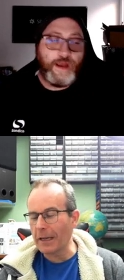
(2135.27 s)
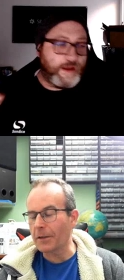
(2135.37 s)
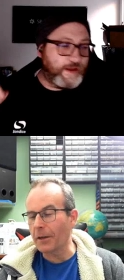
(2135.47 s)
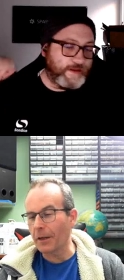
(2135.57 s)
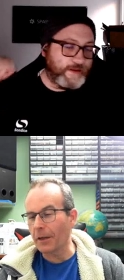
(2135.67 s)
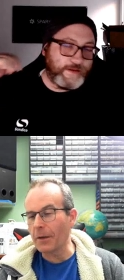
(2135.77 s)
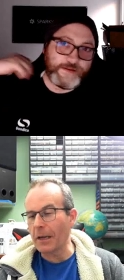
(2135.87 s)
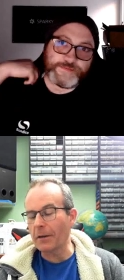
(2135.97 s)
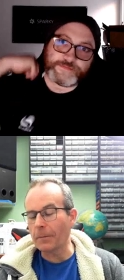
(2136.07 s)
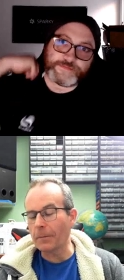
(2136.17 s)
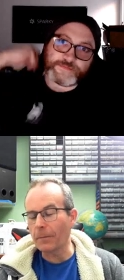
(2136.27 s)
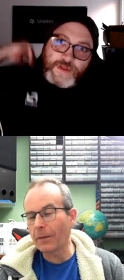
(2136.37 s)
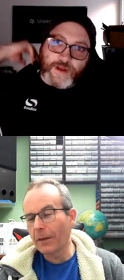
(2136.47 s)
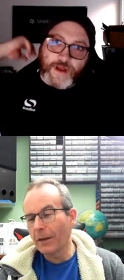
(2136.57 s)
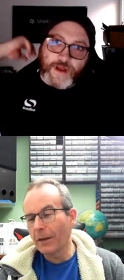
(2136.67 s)
Speaker 1: thing thing yeah. is going to come in.
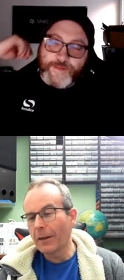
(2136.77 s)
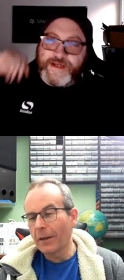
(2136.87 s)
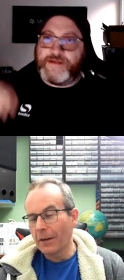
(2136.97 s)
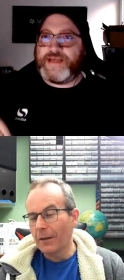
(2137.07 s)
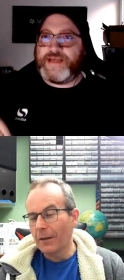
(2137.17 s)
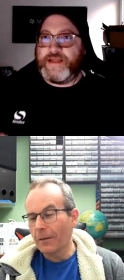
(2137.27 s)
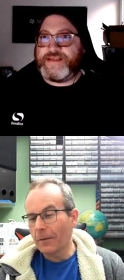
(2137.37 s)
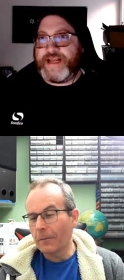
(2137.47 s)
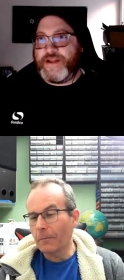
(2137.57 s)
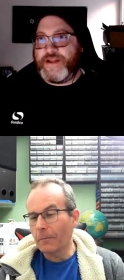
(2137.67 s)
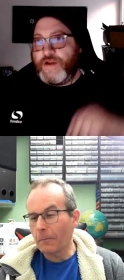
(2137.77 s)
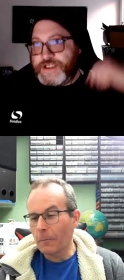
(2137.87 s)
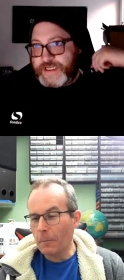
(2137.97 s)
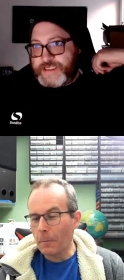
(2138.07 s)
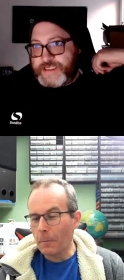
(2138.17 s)
I mean, te-
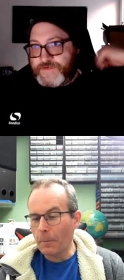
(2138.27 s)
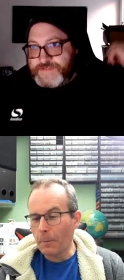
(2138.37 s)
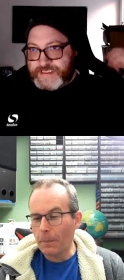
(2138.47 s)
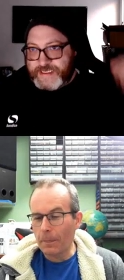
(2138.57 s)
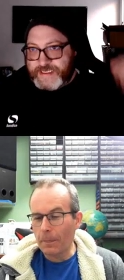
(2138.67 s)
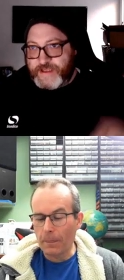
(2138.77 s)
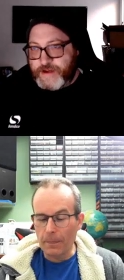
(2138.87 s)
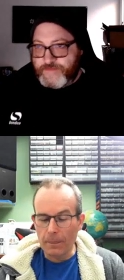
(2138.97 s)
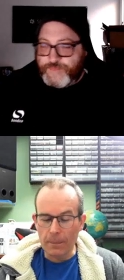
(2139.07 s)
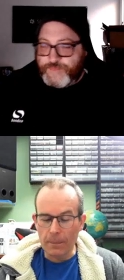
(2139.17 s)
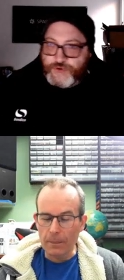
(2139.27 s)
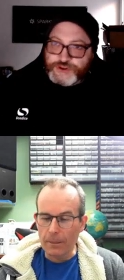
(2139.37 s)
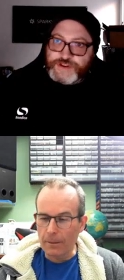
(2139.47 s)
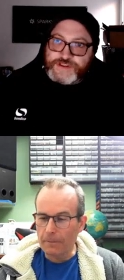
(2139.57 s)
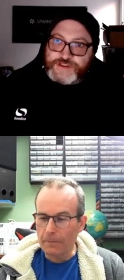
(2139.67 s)
technology has obviously kind of
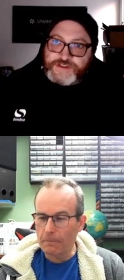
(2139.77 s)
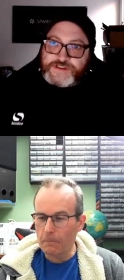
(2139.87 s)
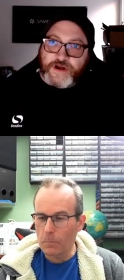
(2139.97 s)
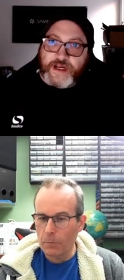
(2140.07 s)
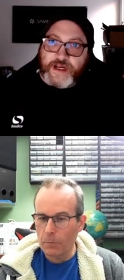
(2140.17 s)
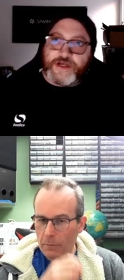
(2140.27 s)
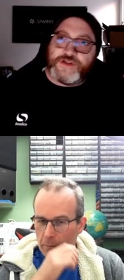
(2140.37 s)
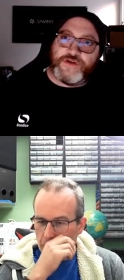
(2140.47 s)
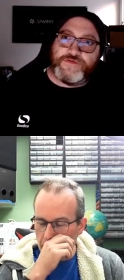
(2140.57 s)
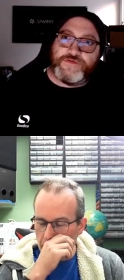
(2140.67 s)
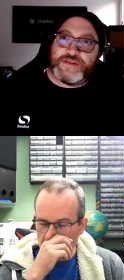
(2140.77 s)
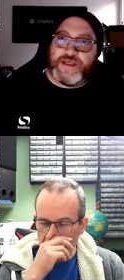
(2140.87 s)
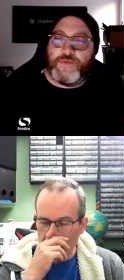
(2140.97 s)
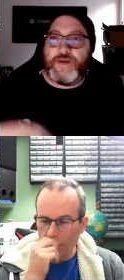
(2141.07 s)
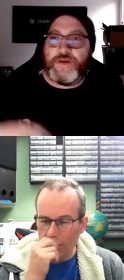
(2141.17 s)
pushed this aside because
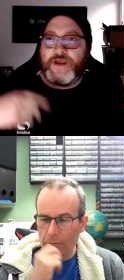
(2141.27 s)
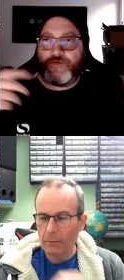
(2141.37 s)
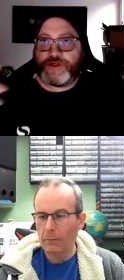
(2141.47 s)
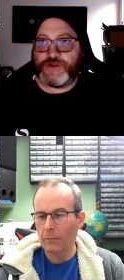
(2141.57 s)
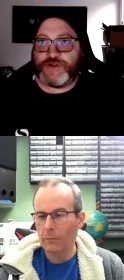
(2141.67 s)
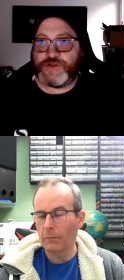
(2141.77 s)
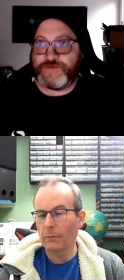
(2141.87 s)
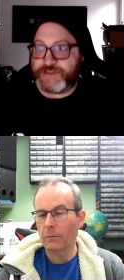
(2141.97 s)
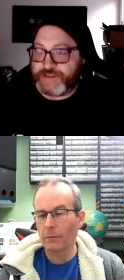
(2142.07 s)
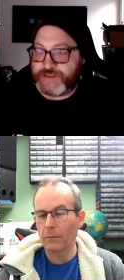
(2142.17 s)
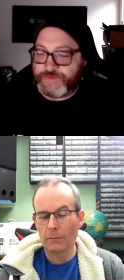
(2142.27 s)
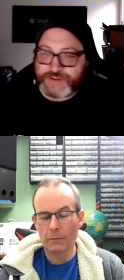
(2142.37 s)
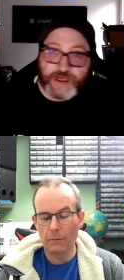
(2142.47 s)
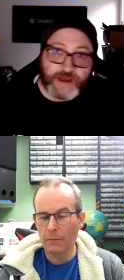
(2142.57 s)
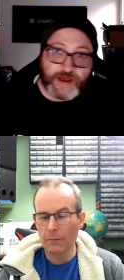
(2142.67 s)
obviously one of the other issues
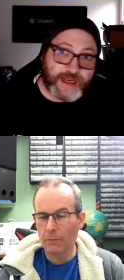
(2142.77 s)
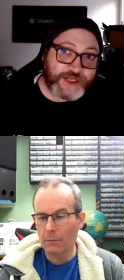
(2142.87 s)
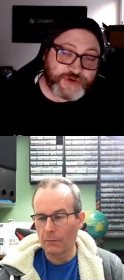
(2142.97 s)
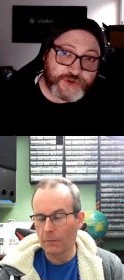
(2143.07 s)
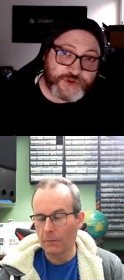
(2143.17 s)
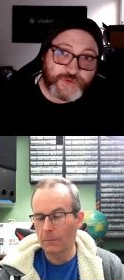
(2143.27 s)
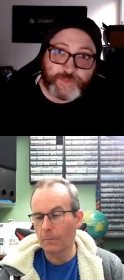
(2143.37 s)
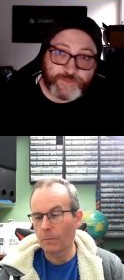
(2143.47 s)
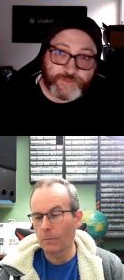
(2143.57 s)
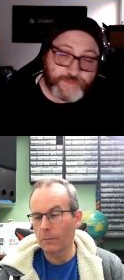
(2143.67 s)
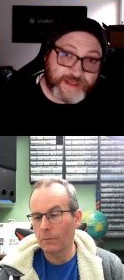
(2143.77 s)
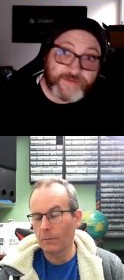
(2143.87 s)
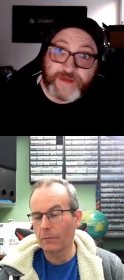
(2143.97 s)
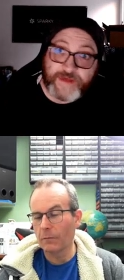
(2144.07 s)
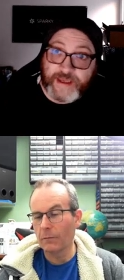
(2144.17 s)
was, uh, electrodes with, with
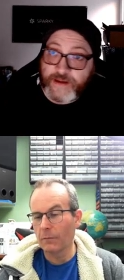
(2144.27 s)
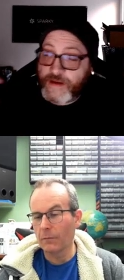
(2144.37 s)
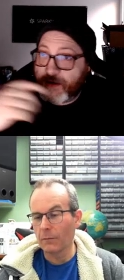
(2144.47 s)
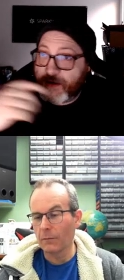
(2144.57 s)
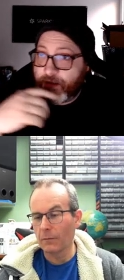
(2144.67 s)
EV.